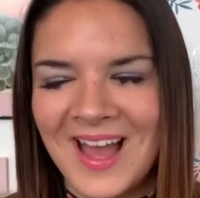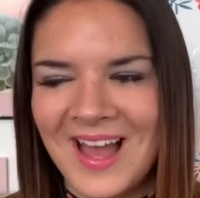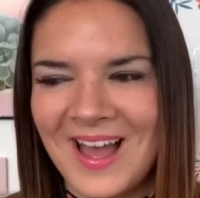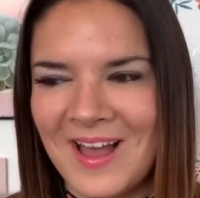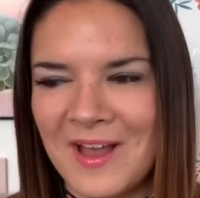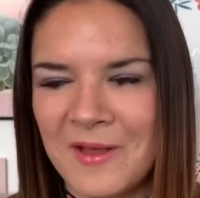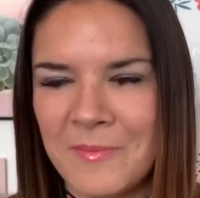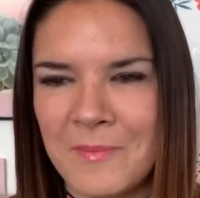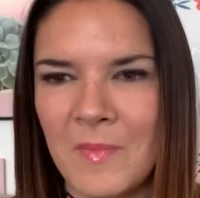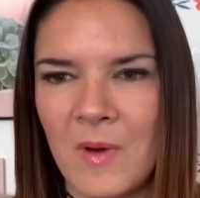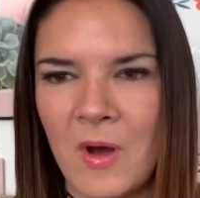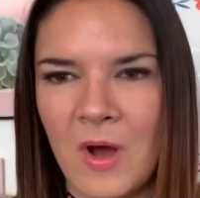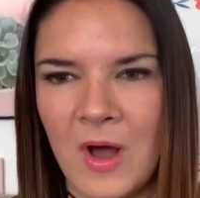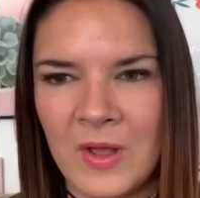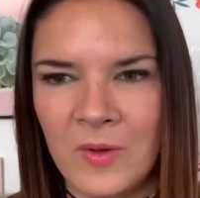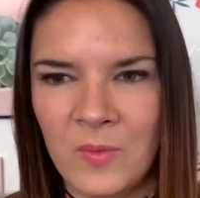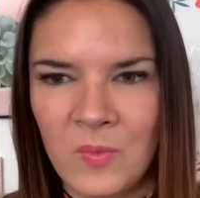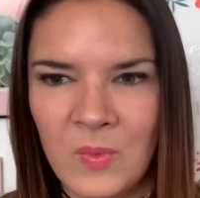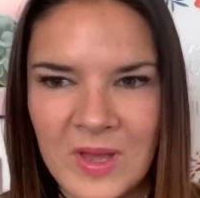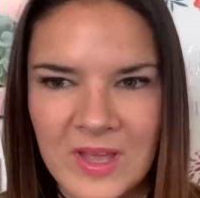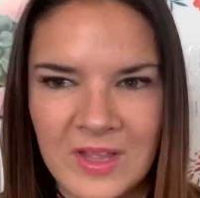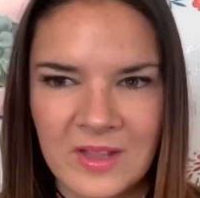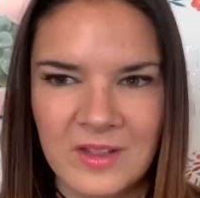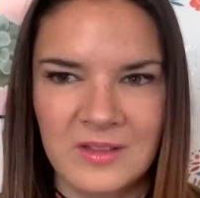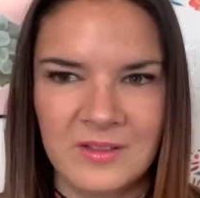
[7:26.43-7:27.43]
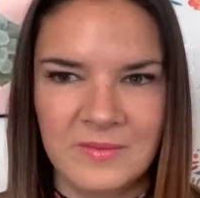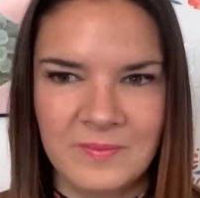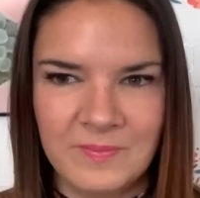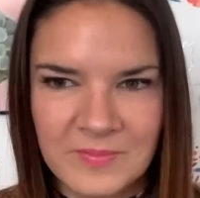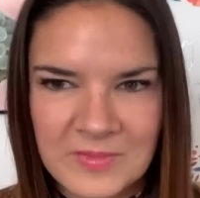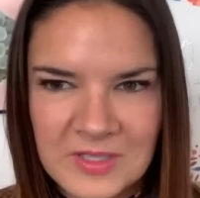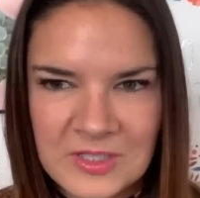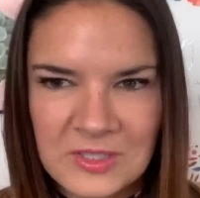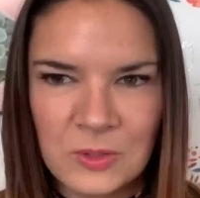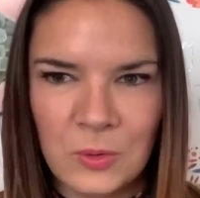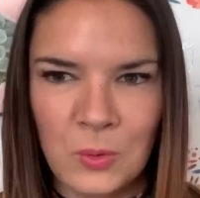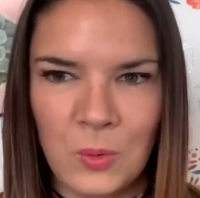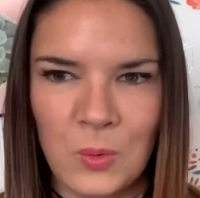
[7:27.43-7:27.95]
I will
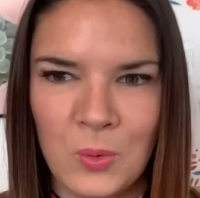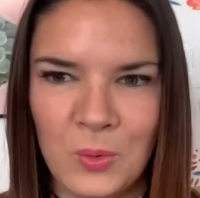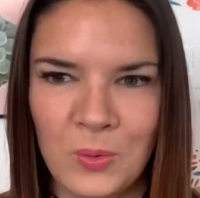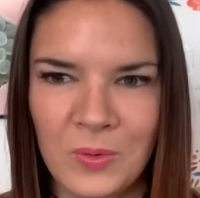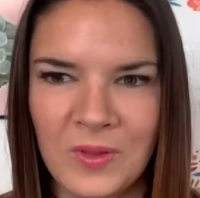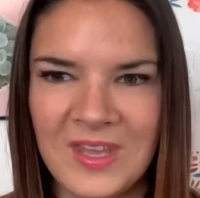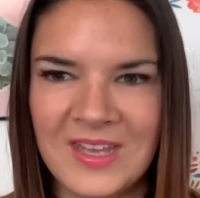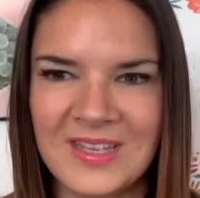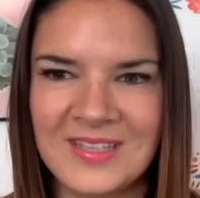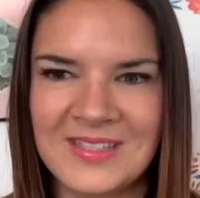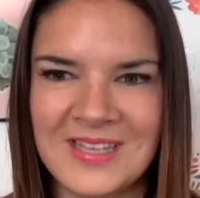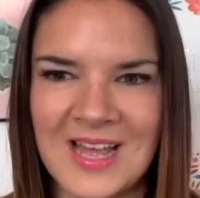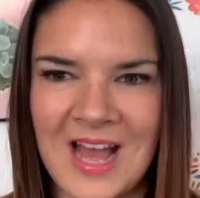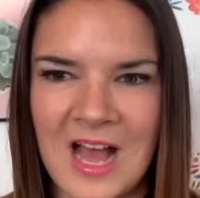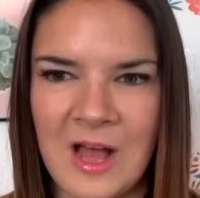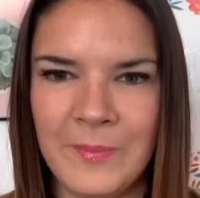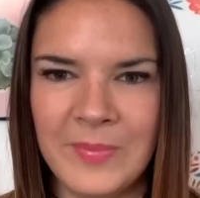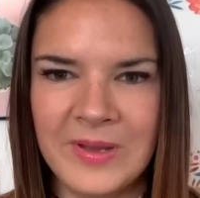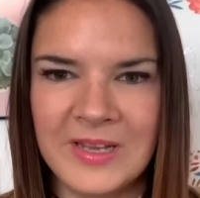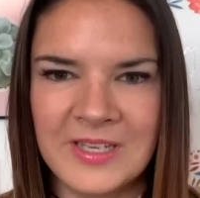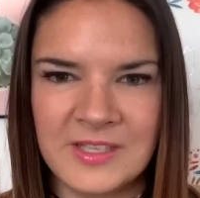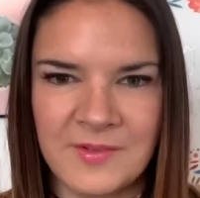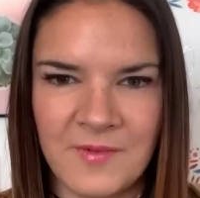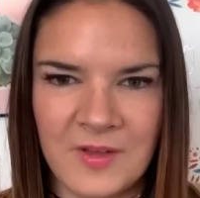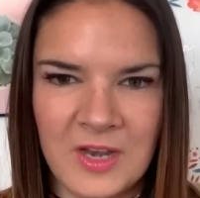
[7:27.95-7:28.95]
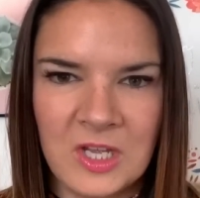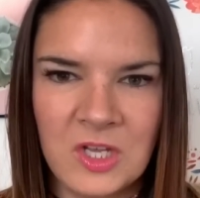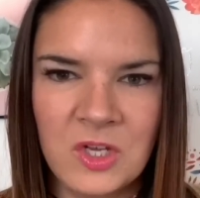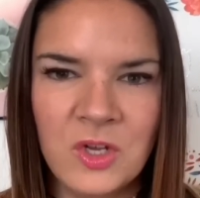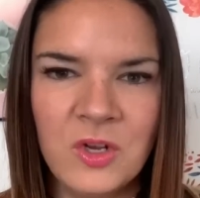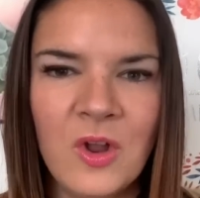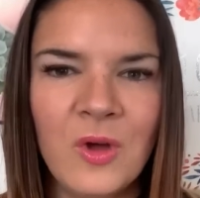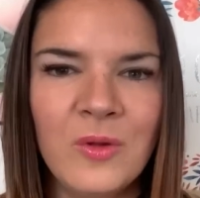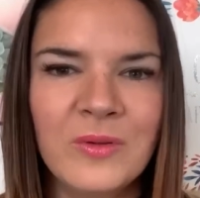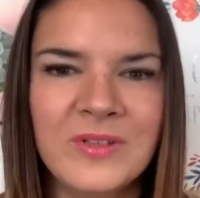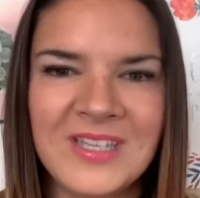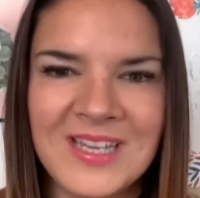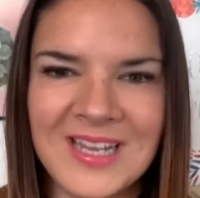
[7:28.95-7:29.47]
sort all this out because I've had a
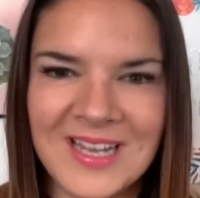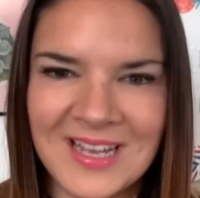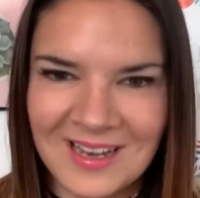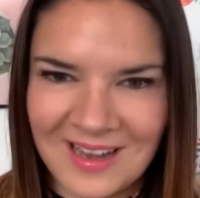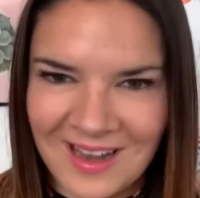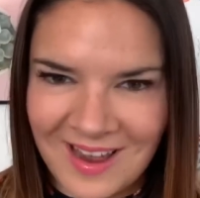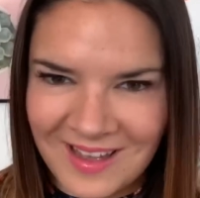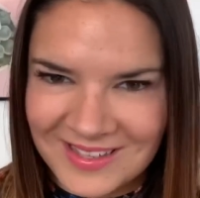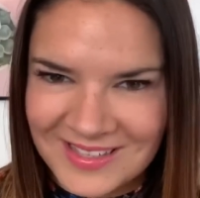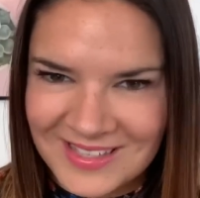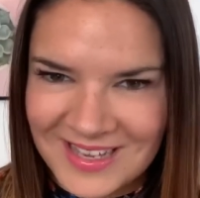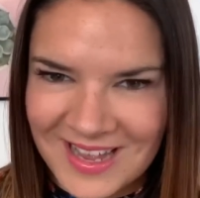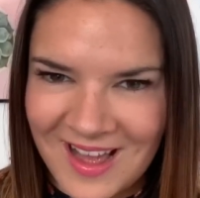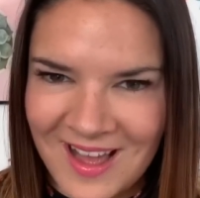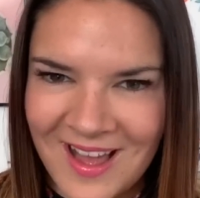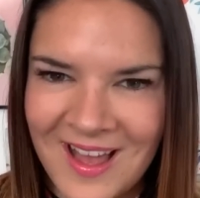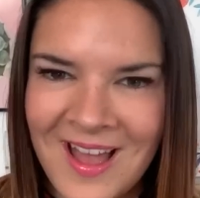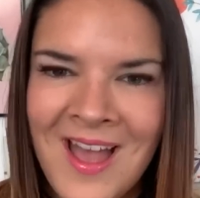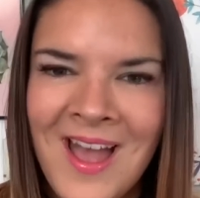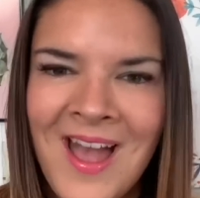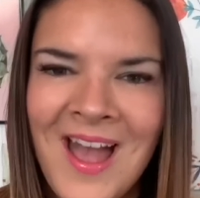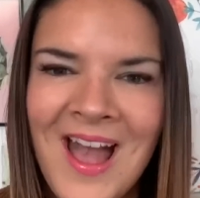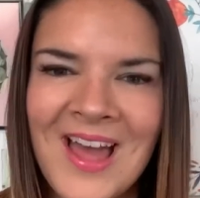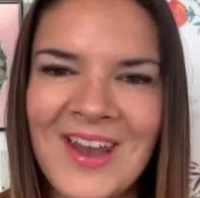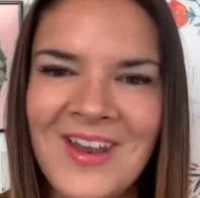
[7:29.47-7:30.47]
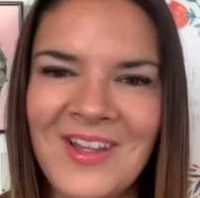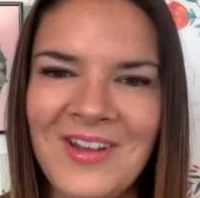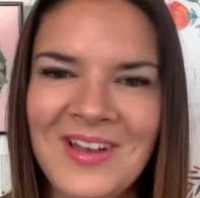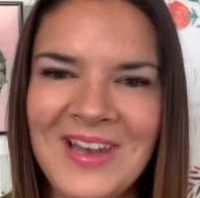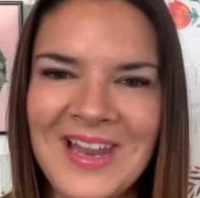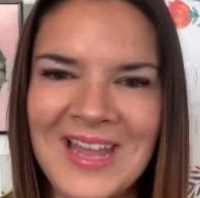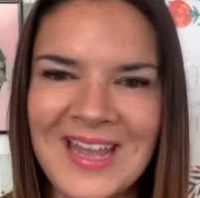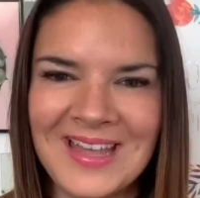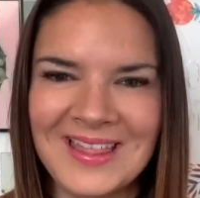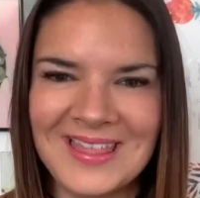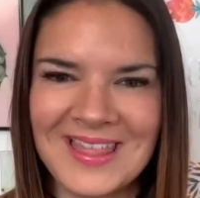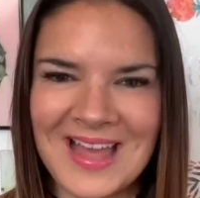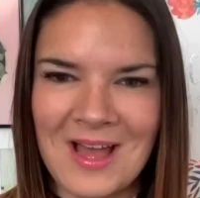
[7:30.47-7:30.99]
good old declutter and I'll
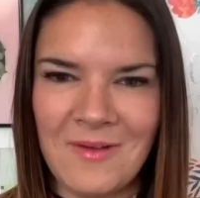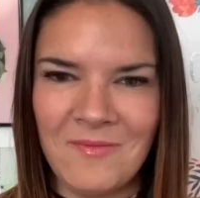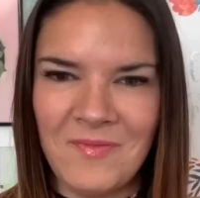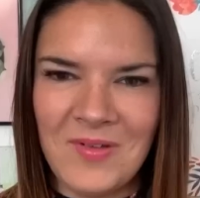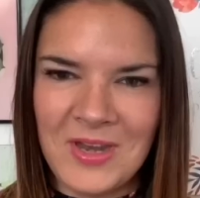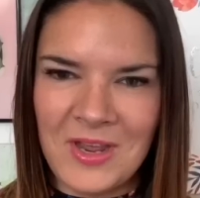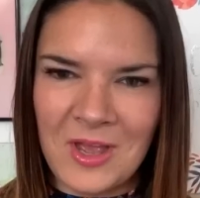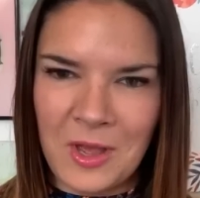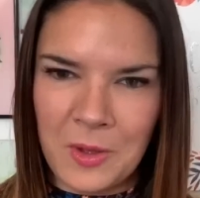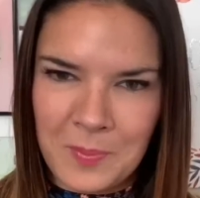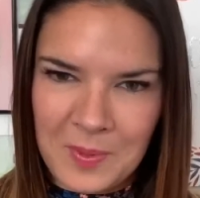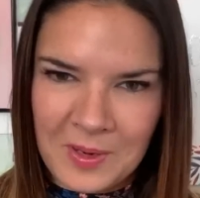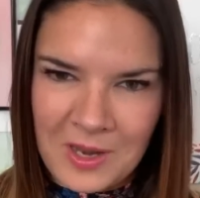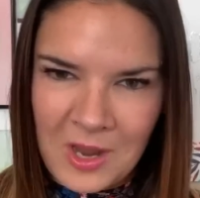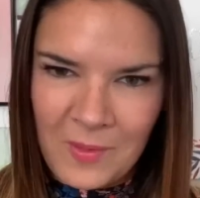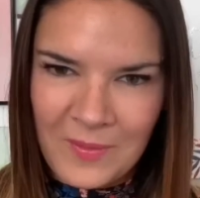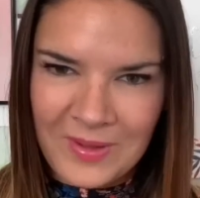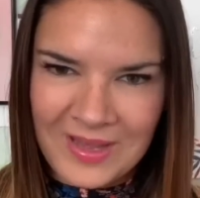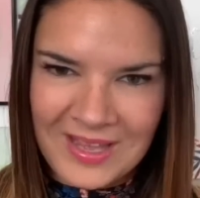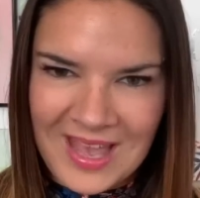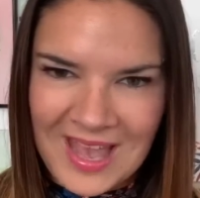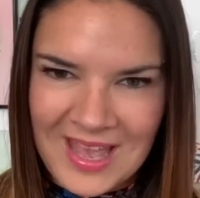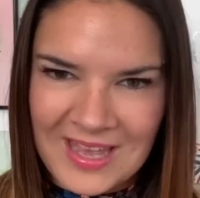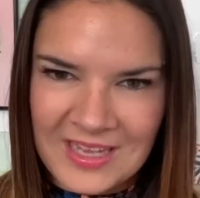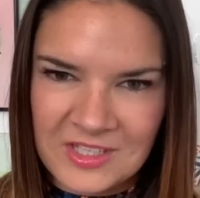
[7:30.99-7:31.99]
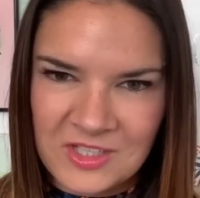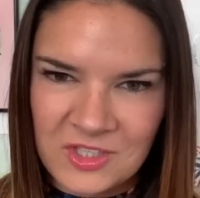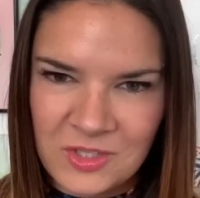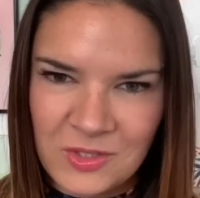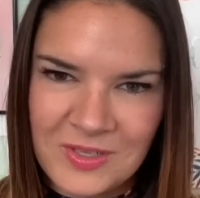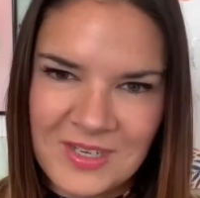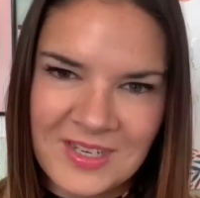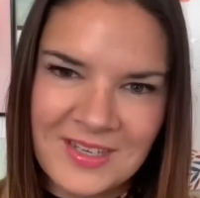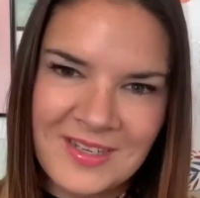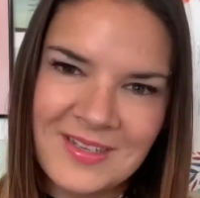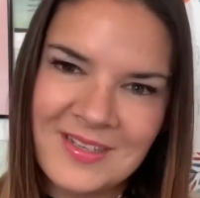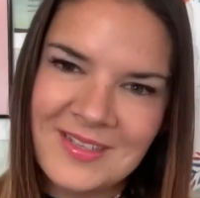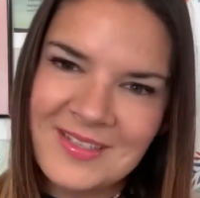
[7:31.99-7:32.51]
link that video below in case you
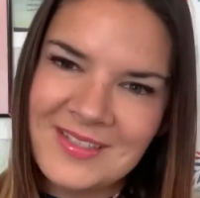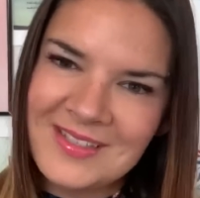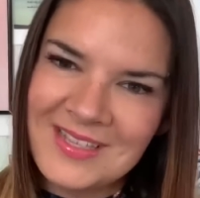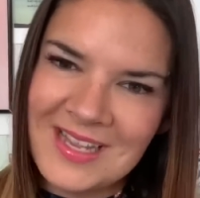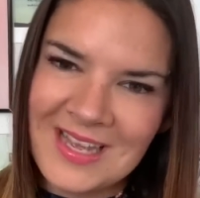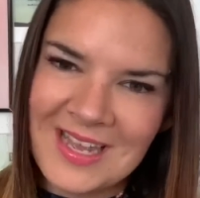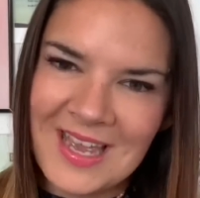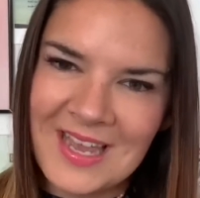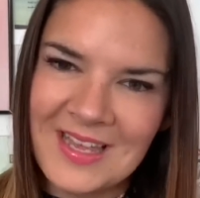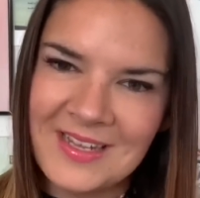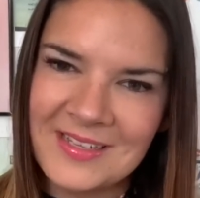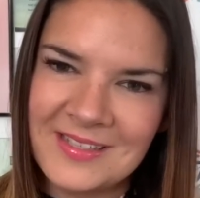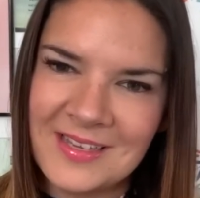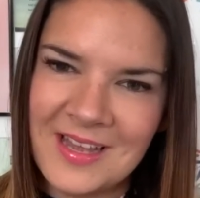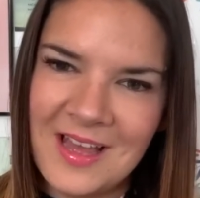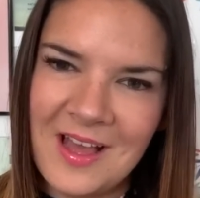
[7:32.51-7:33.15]
didn't see it.